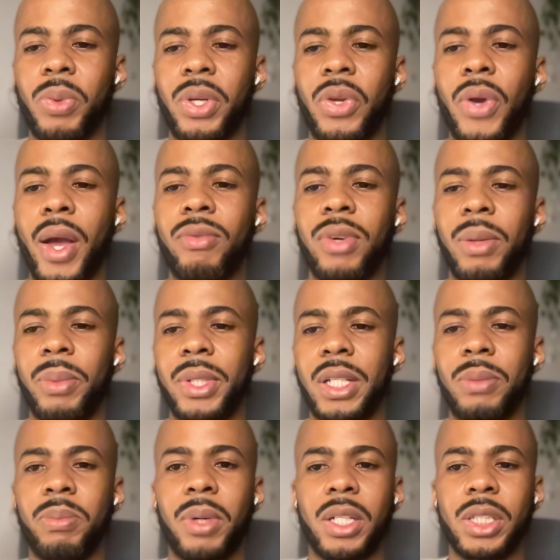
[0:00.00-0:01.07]
when you have
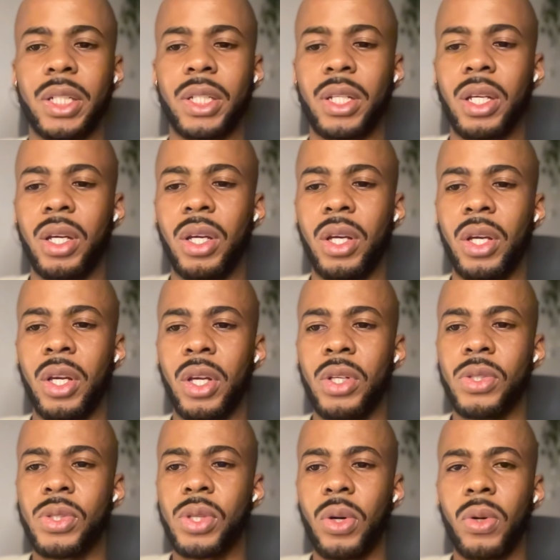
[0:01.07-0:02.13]
limited budget.
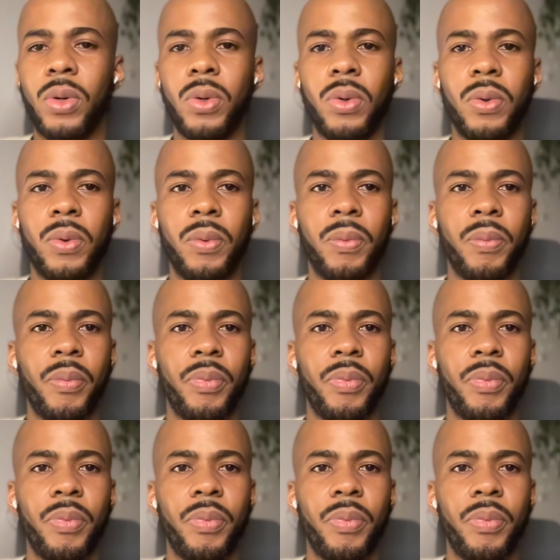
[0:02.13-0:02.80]
So